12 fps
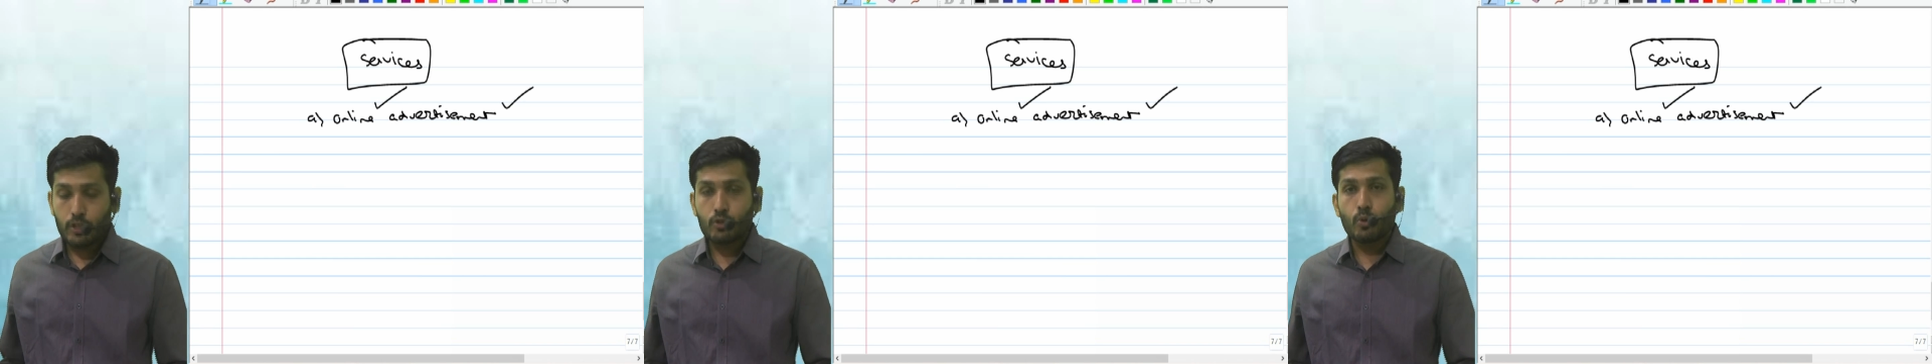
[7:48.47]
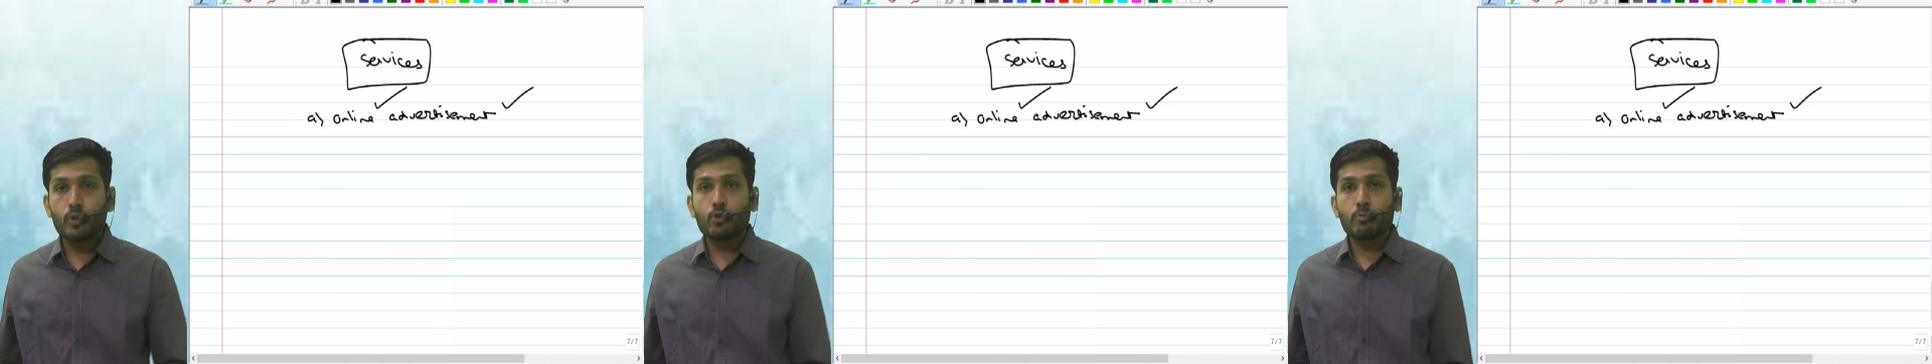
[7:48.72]
is
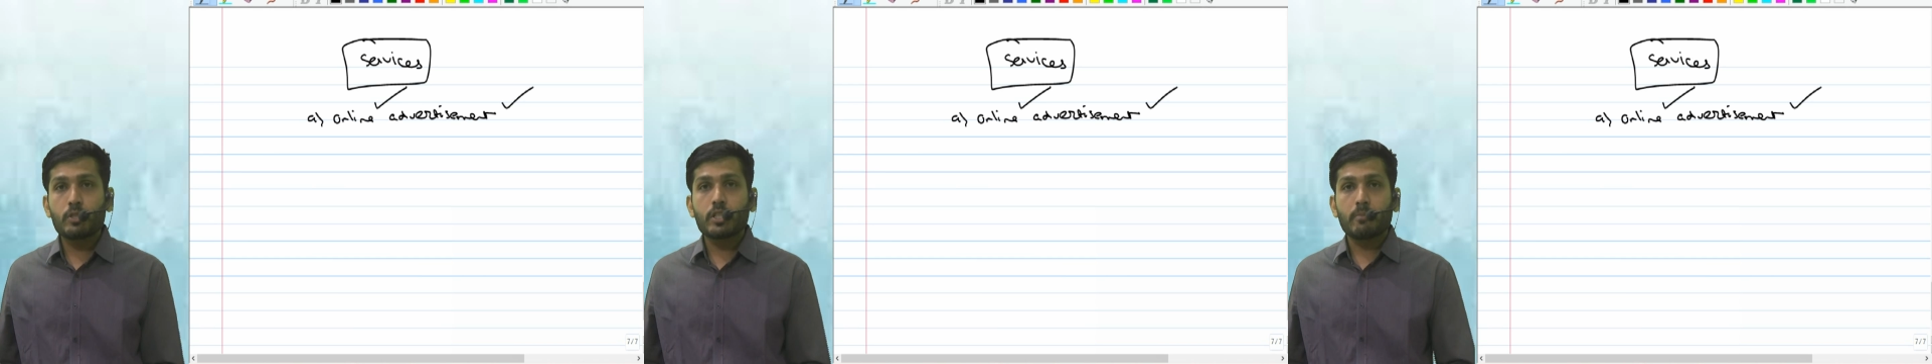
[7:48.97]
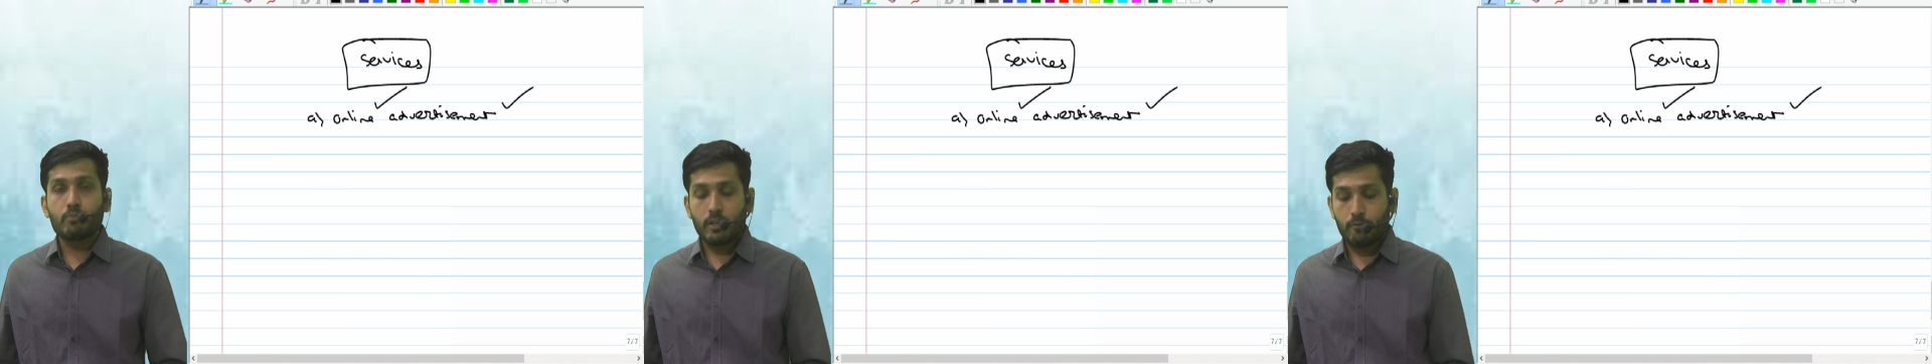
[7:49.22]
going to be
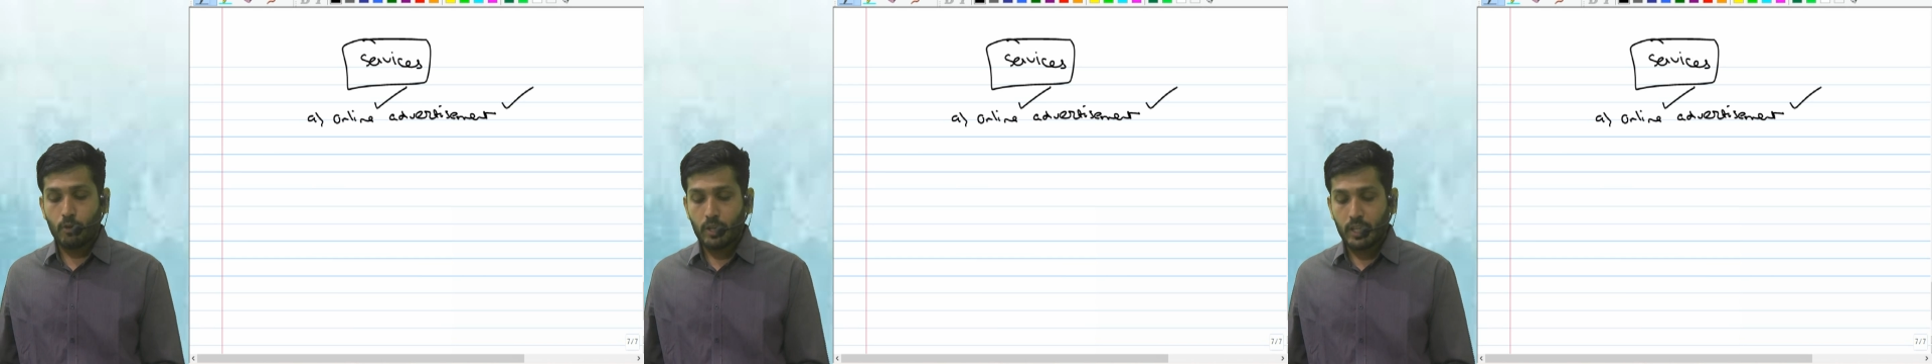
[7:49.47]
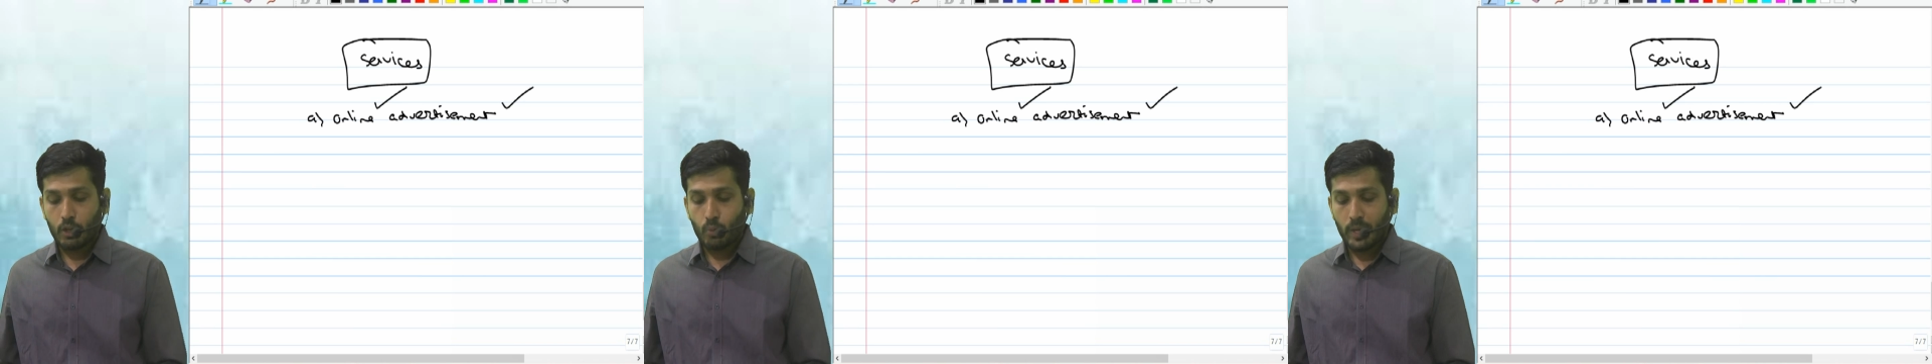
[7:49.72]
subject for
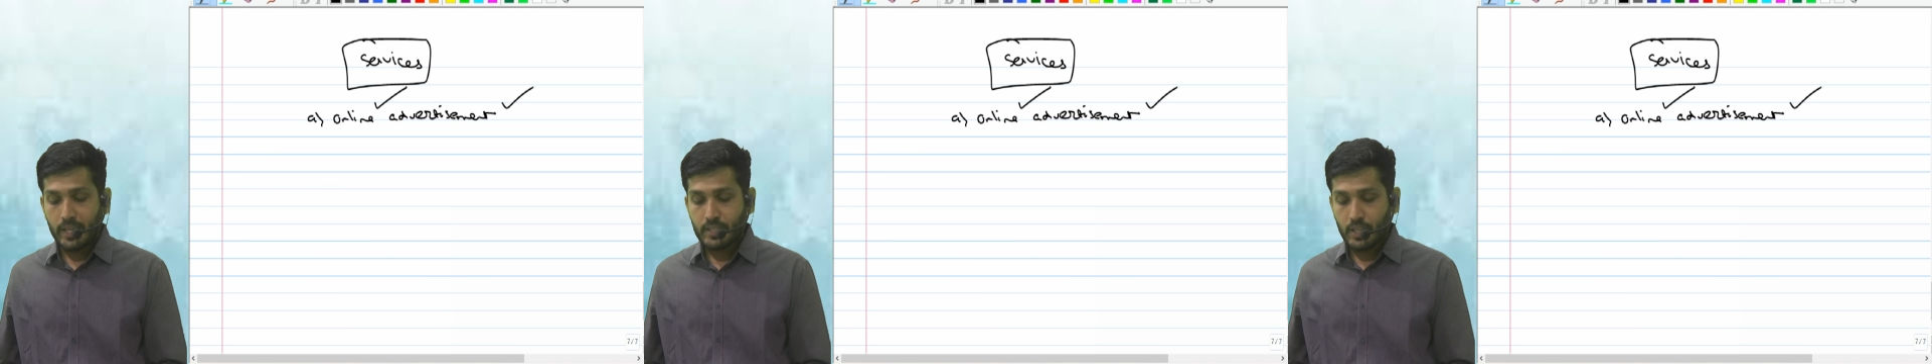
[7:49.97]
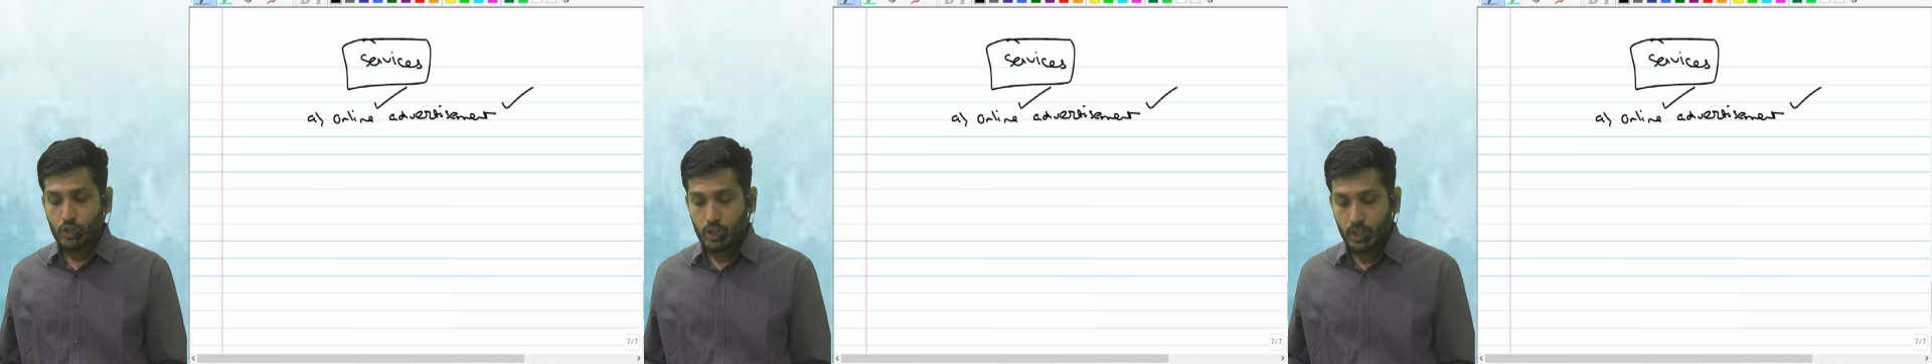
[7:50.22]

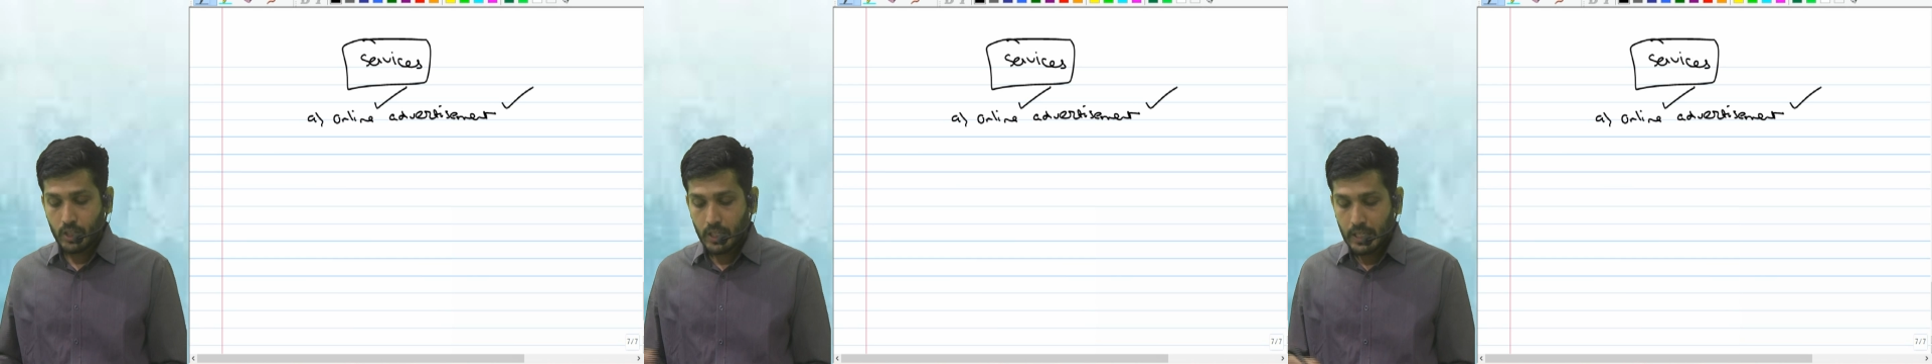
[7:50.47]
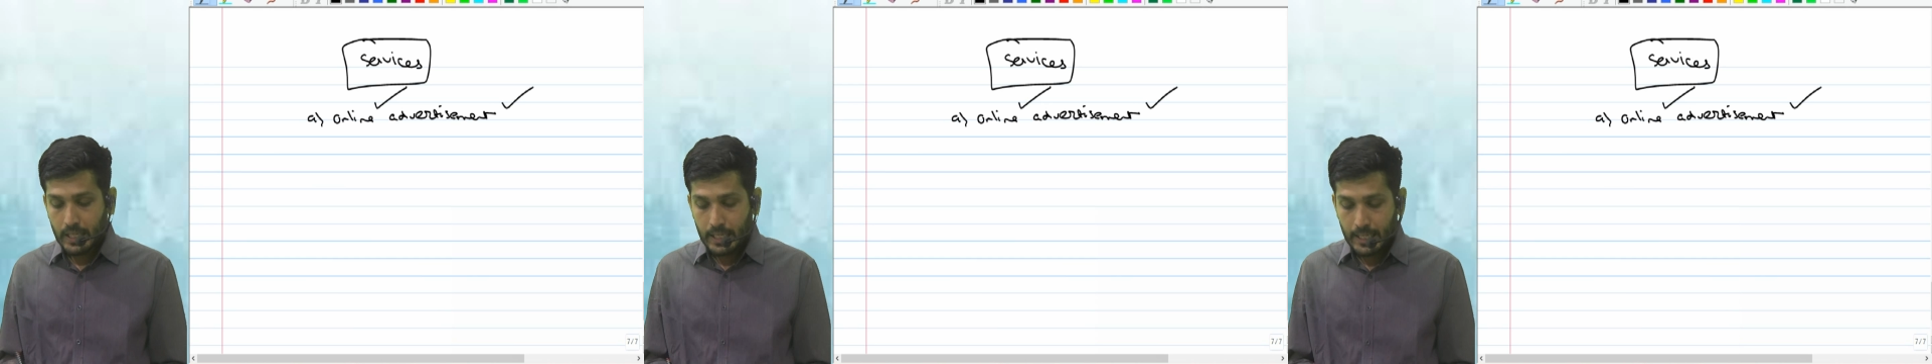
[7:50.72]
equalization
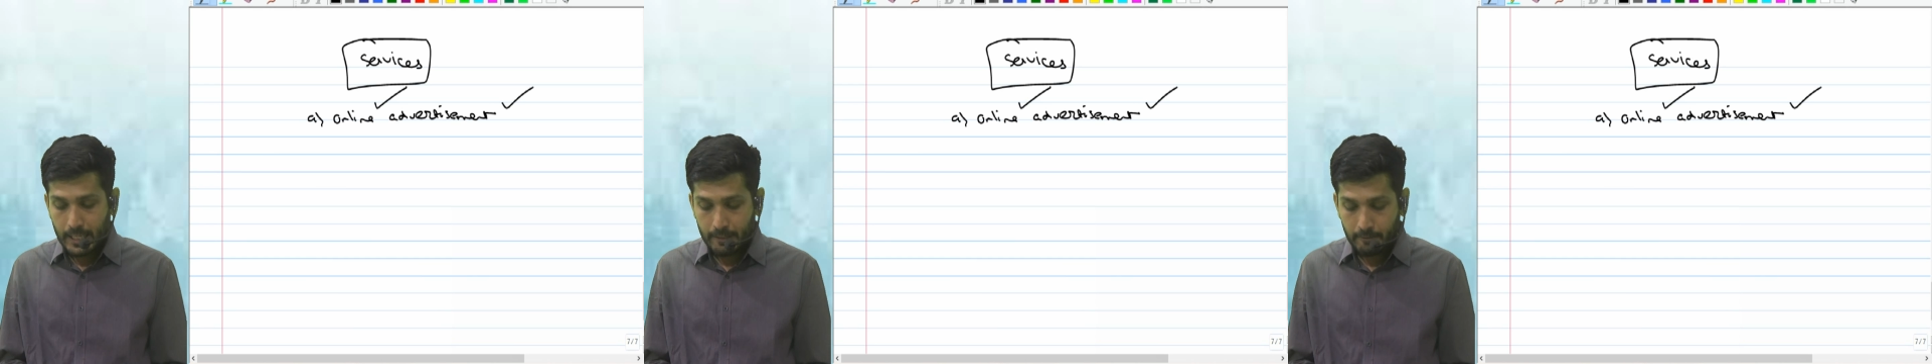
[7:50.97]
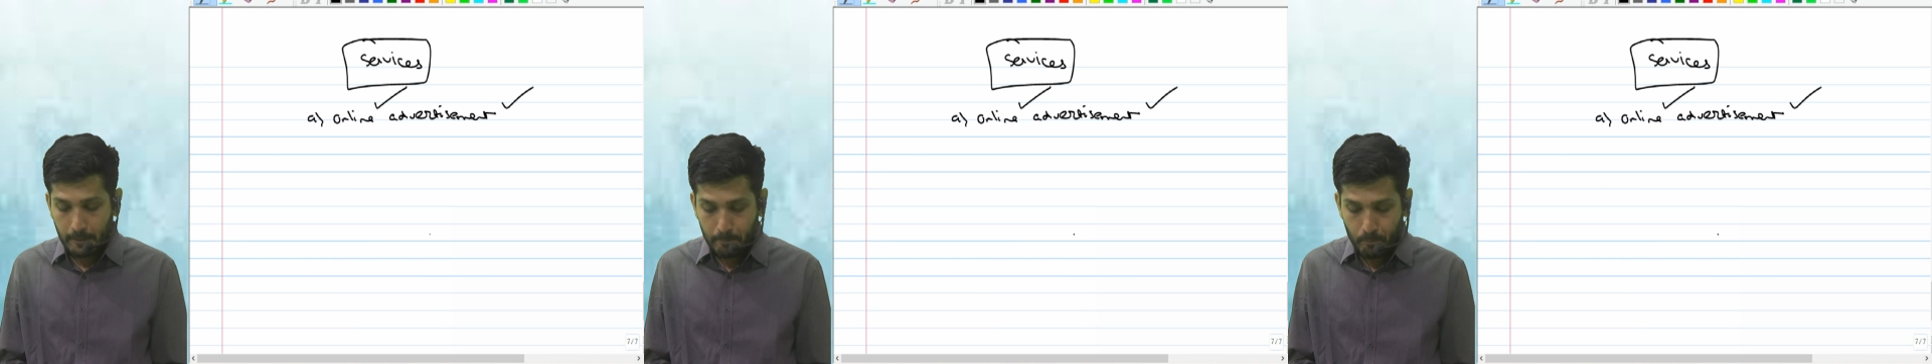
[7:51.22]

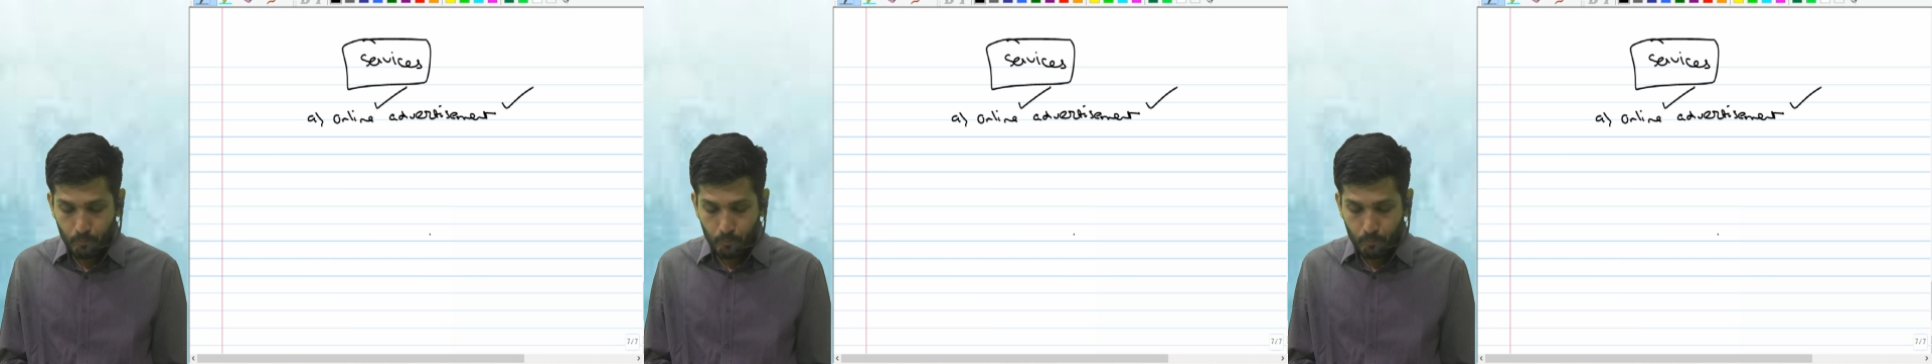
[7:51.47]
levy.